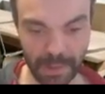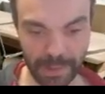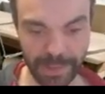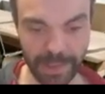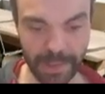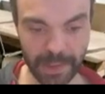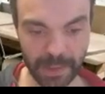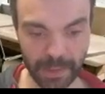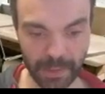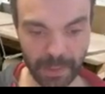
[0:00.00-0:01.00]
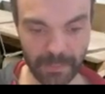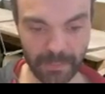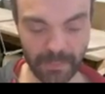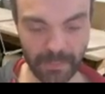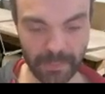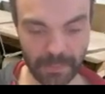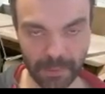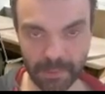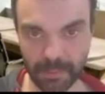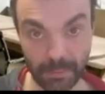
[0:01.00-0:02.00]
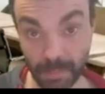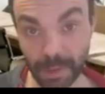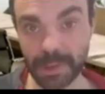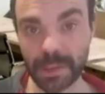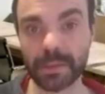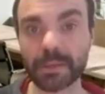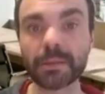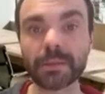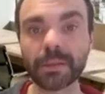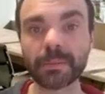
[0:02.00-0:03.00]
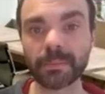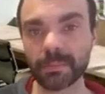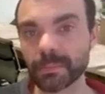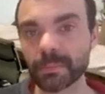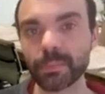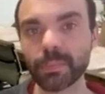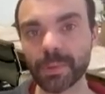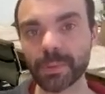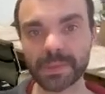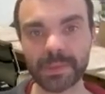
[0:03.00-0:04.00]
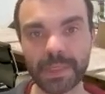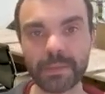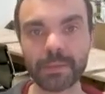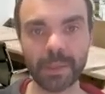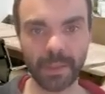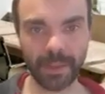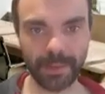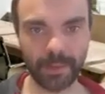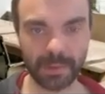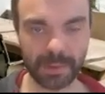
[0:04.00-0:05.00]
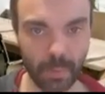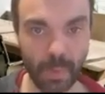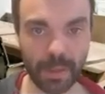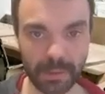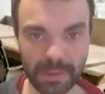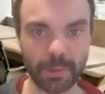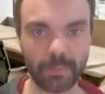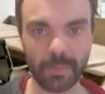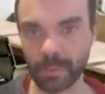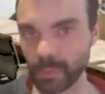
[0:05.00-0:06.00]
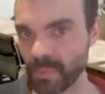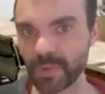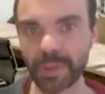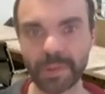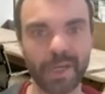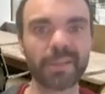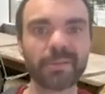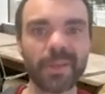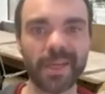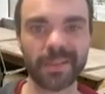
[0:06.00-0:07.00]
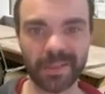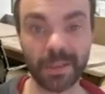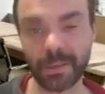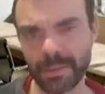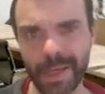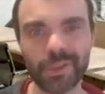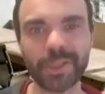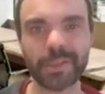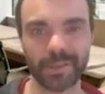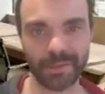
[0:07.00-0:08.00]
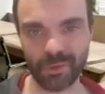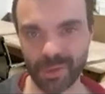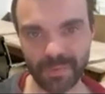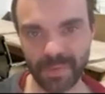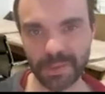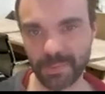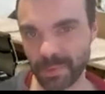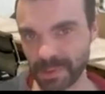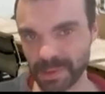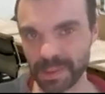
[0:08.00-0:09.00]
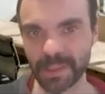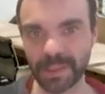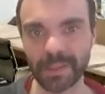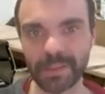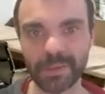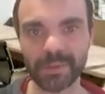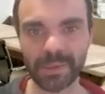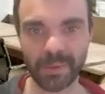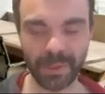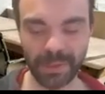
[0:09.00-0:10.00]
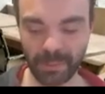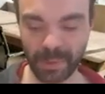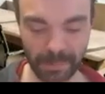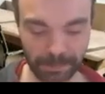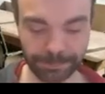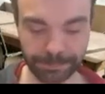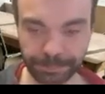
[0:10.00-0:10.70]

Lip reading: And you have modeled problems there and also won a solver, hopefully. I didn't do that. Actually, I did. It just failed because I didn't use a completed model.